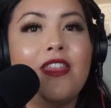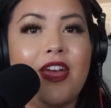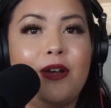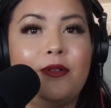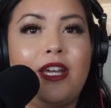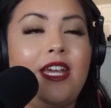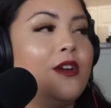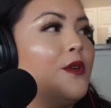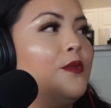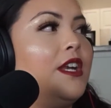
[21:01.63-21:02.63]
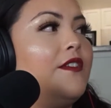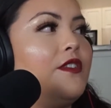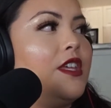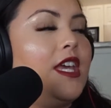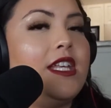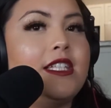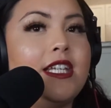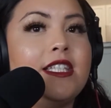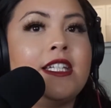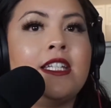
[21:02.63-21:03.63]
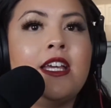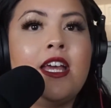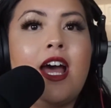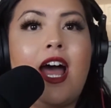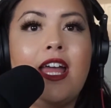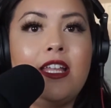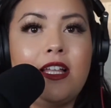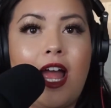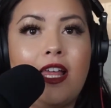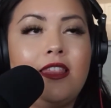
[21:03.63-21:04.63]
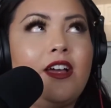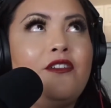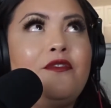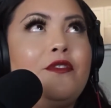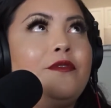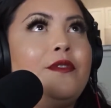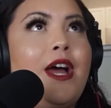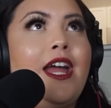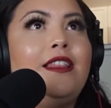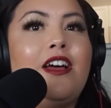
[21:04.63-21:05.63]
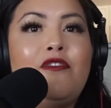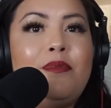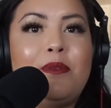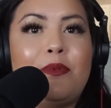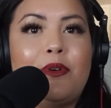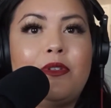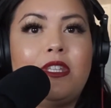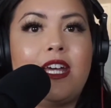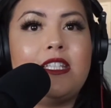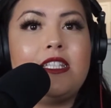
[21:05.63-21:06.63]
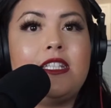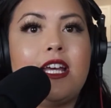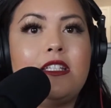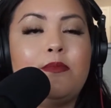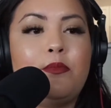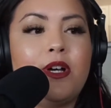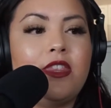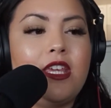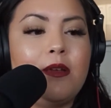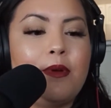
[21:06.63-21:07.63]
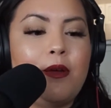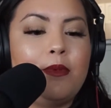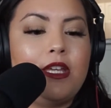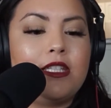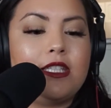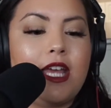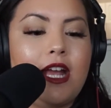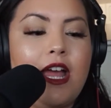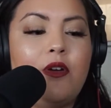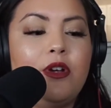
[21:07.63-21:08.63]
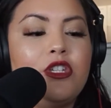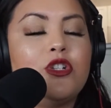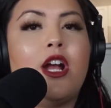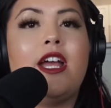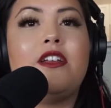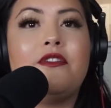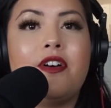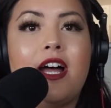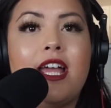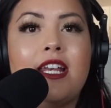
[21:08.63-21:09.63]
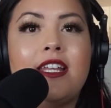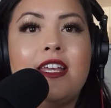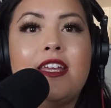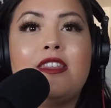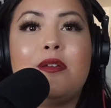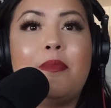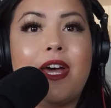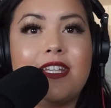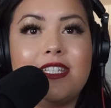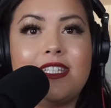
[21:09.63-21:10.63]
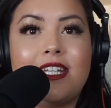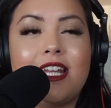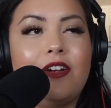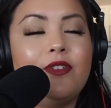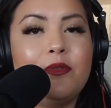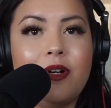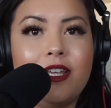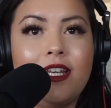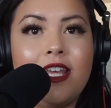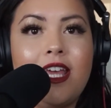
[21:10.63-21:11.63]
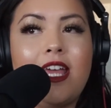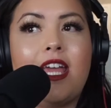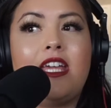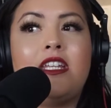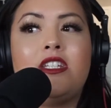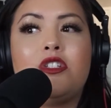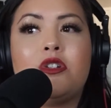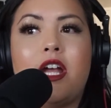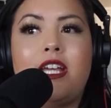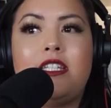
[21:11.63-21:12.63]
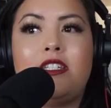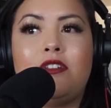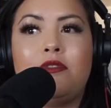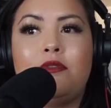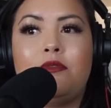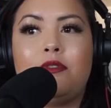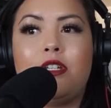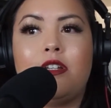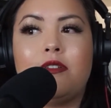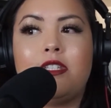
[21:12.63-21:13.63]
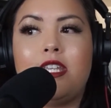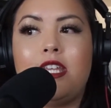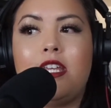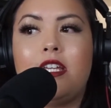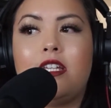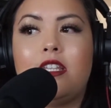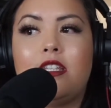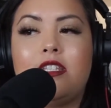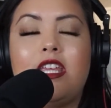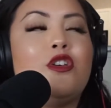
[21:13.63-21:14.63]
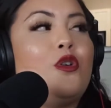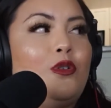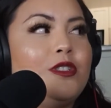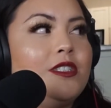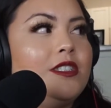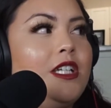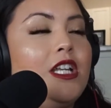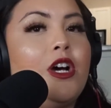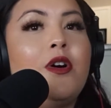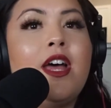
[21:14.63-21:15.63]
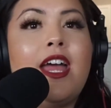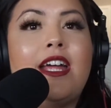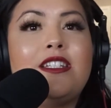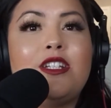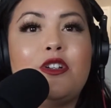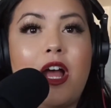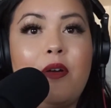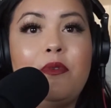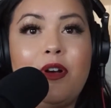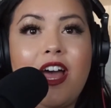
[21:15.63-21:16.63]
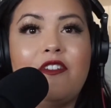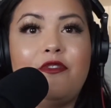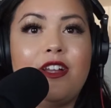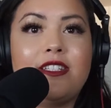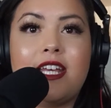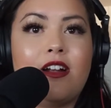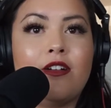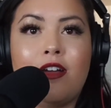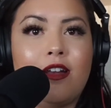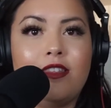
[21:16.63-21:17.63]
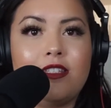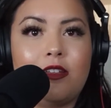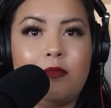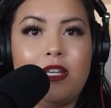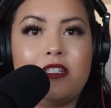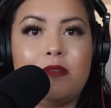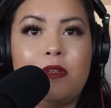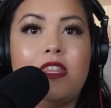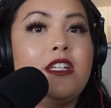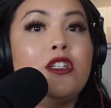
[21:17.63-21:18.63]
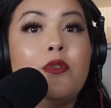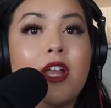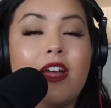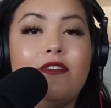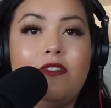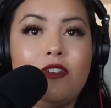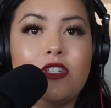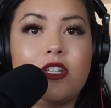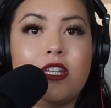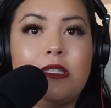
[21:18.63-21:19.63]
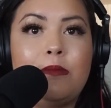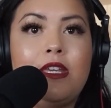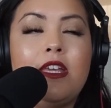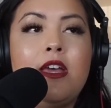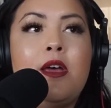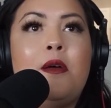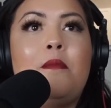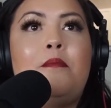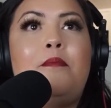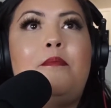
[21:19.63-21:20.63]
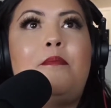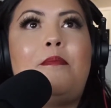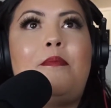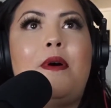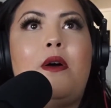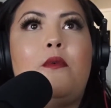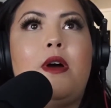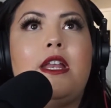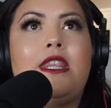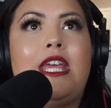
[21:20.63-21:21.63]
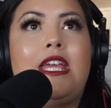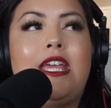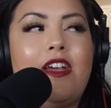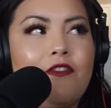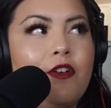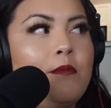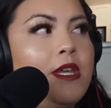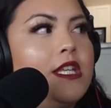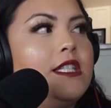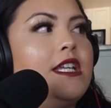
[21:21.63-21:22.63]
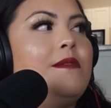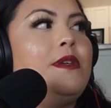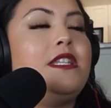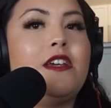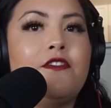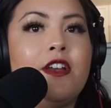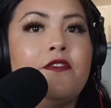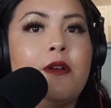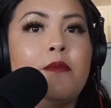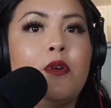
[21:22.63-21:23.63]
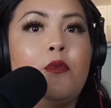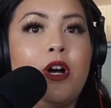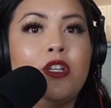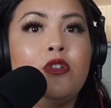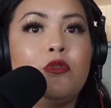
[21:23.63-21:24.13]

that way, or whatever the case is. And I love people. That's one thing about me, is like, I always try to find the best in everyone and try to, you know, see the gold, you know? And so I will have friends that are not on the same page as me, that don't have the vision as me, but what they get from me is going to be different from the one who